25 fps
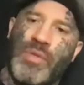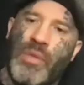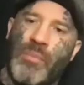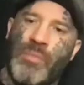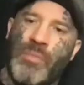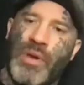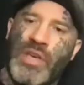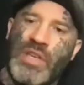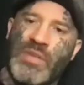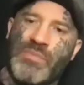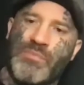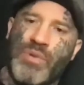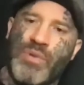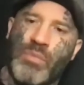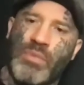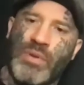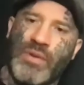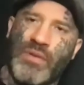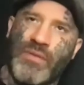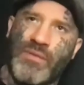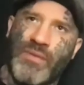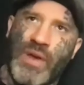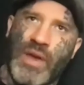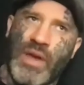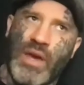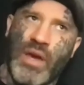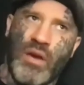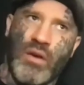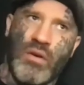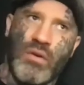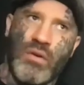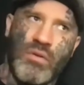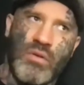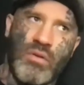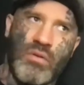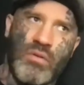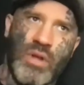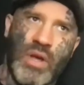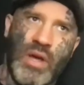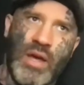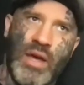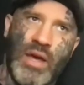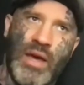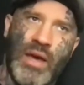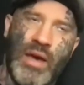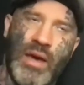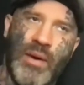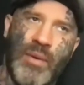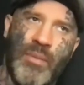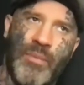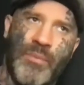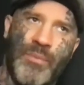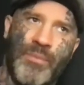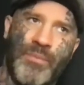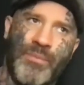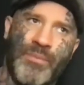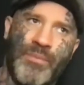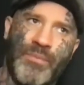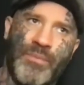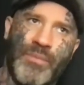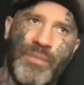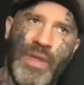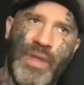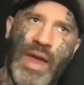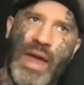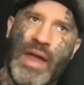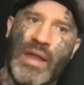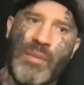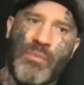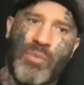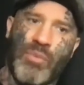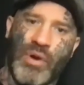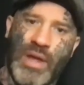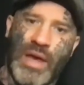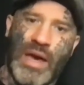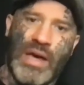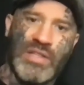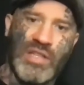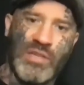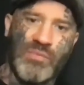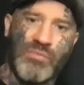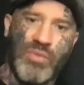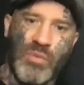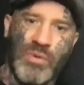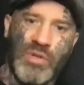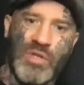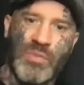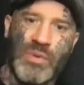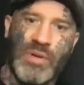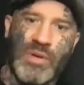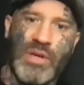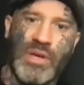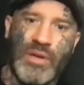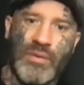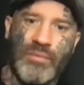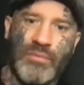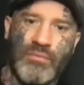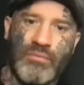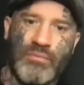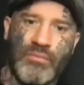biggest public fear that anybody has is public speaking.